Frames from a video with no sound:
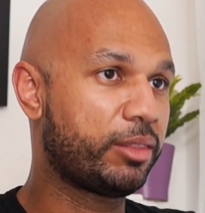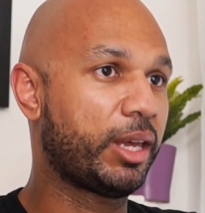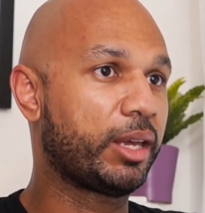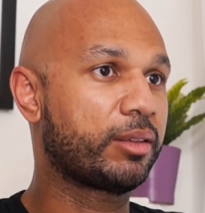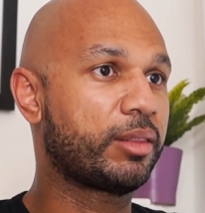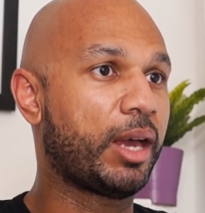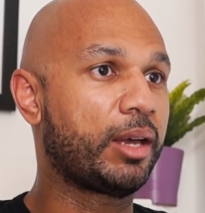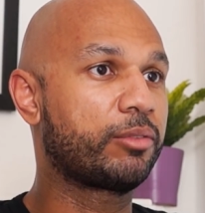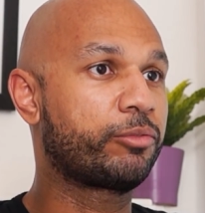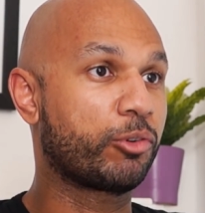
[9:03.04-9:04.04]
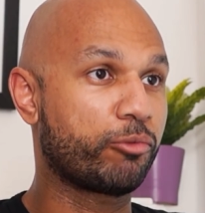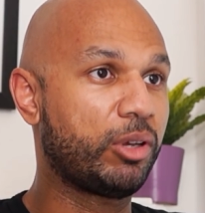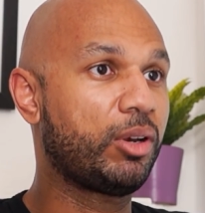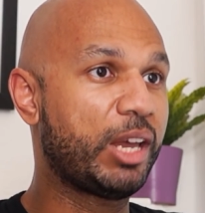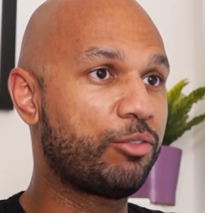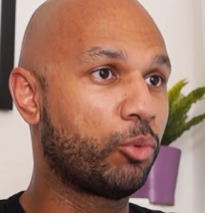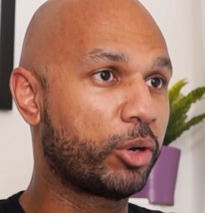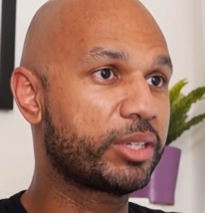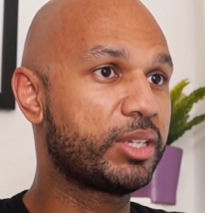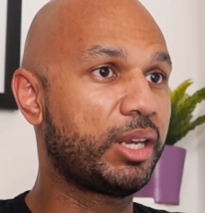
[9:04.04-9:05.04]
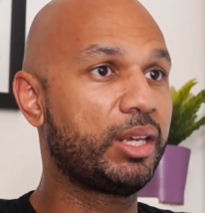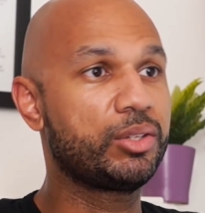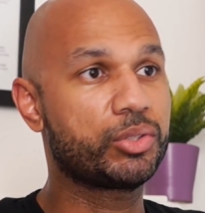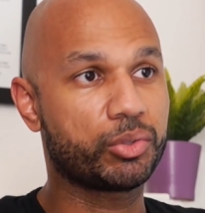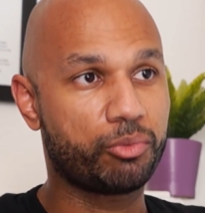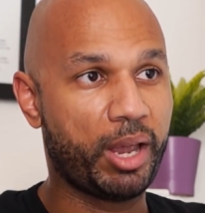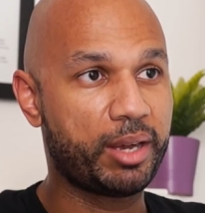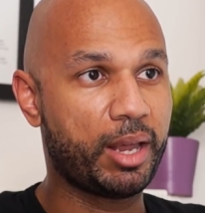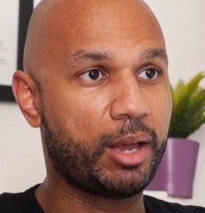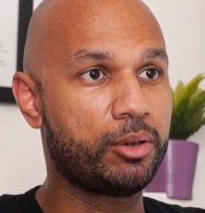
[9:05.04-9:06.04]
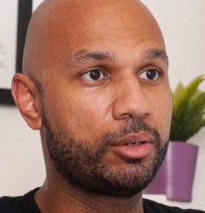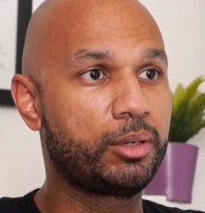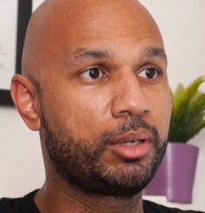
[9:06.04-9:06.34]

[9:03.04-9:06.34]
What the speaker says: think that for real life work settings right now,